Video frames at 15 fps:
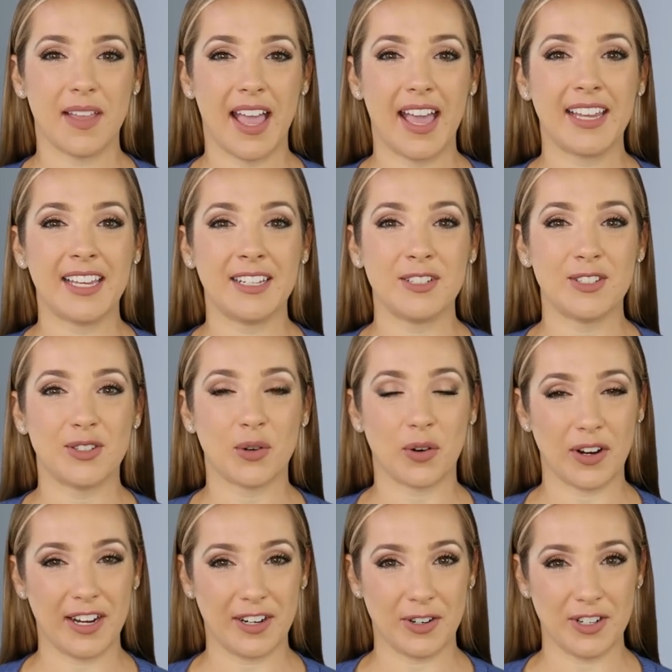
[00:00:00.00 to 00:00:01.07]
Any
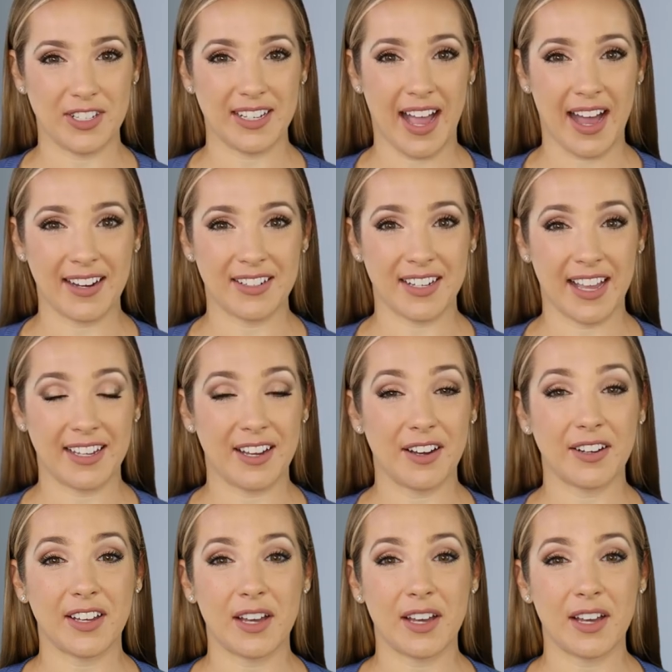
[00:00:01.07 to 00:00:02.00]
historian or SCADA data